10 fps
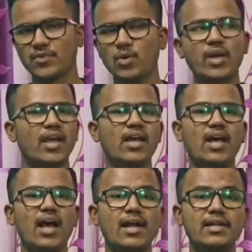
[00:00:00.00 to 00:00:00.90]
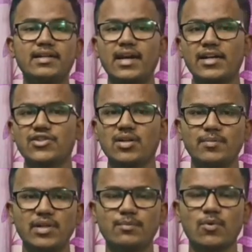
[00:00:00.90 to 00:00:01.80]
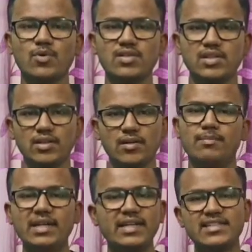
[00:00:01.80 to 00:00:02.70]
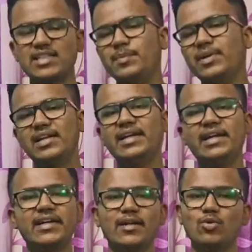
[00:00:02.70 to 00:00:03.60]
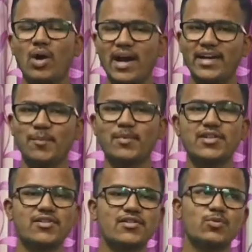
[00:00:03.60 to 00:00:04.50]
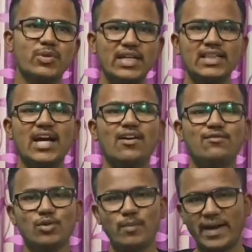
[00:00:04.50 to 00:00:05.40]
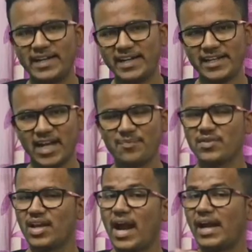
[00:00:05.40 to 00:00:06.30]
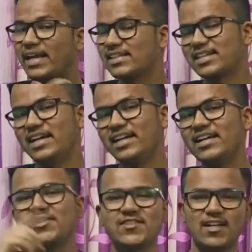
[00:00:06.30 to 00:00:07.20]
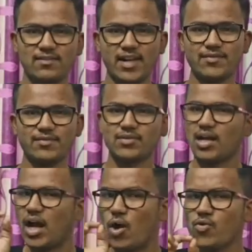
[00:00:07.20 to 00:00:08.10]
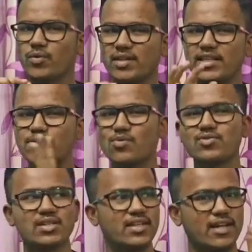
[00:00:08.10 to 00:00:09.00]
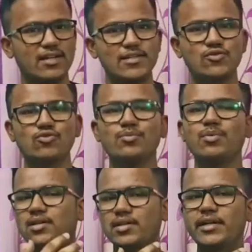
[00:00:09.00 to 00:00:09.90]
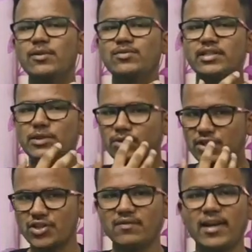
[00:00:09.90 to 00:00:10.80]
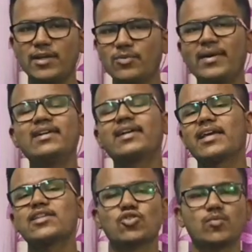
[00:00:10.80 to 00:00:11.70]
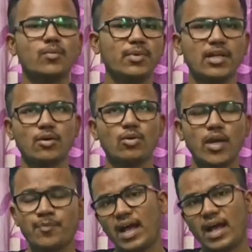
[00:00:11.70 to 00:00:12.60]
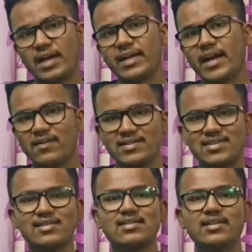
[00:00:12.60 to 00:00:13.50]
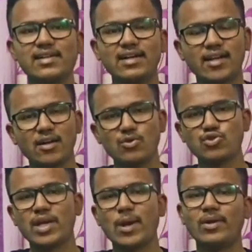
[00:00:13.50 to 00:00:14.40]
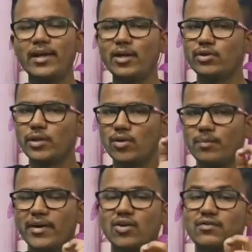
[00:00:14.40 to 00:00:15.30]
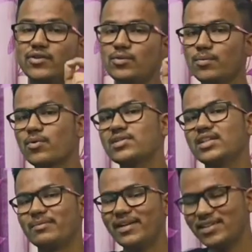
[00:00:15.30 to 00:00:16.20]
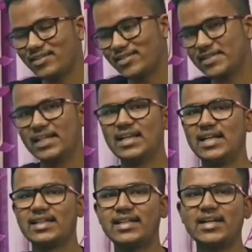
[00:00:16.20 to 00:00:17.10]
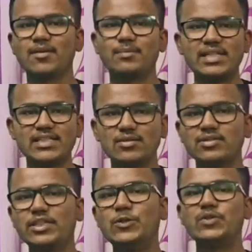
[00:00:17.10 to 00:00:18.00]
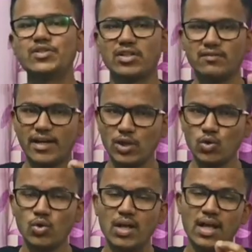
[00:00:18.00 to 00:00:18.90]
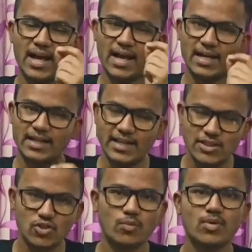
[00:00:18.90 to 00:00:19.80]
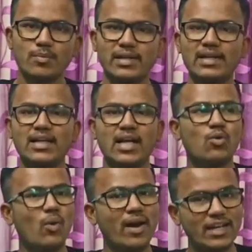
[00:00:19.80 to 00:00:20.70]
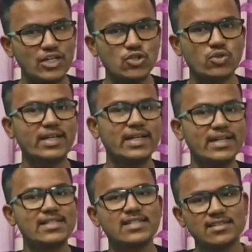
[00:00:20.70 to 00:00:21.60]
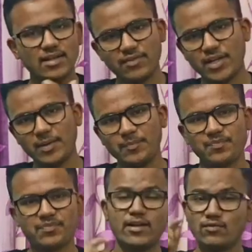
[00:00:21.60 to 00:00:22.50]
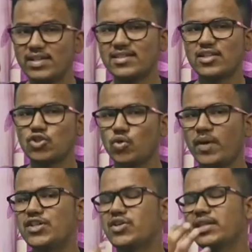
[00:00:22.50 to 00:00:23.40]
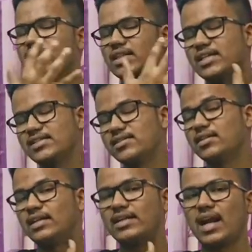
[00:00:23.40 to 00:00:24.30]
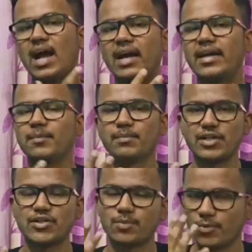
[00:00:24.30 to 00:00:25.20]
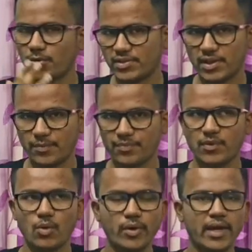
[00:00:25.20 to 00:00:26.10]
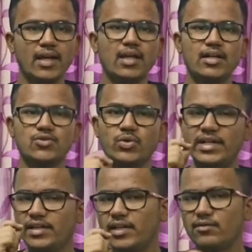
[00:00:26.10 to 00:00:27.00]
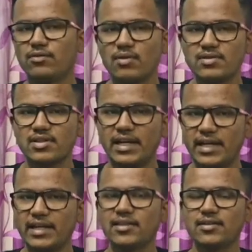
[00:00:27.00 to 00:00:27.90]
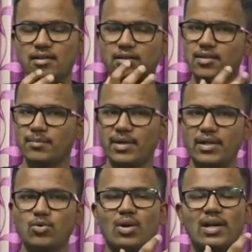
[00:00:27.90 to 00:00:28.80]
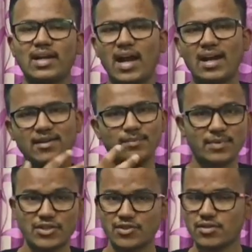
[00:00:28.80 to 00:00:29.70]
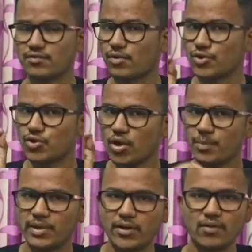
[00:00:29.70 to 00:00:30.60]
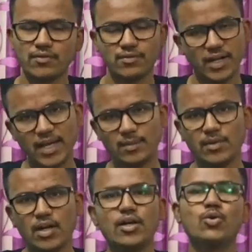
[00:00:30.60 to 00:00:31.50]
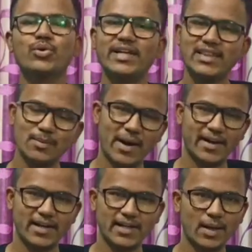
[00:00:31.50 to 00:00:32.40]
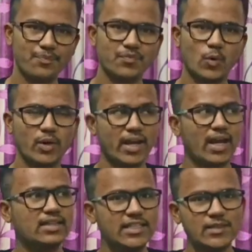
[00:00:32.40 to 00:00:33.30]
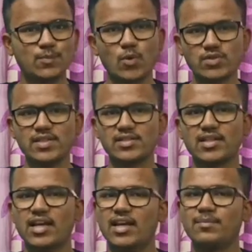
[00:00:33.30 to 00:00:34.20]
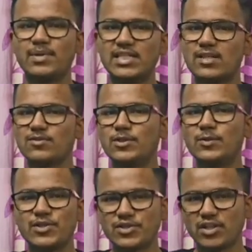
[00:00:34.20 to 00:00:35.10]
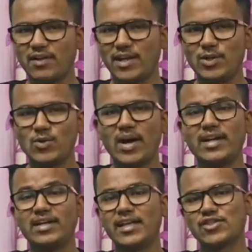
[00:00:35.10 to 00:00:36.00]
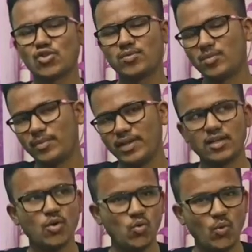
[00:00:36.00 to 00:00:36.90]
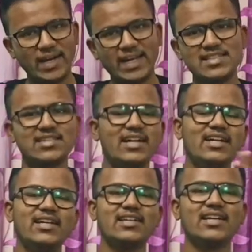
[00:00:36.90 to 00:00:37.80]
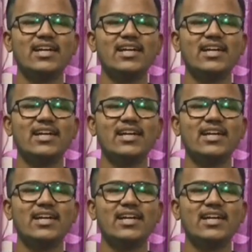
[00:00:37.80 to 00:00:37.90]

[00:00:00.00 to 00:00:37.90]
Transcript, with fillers: Okay, and in traditional milk processing, milk is typically heated to high temperatures to kill the harmful bacteria and extend its shelf life. However, this process can also uh, reduce the nutritional value and taste of the milk. Okay, and advances in the dairy technology have led to the development of new processing methods that preserve the nutritional value, taste of the milk while ensuring its safety. And one such innovation is the ultra high temperature processing. Okay, so it involves the heating uh, the milk to ultra high temperatures for a short period of time to kill the bacteria. Okay, and this process preserves the nutritional value and taste of the milk while extending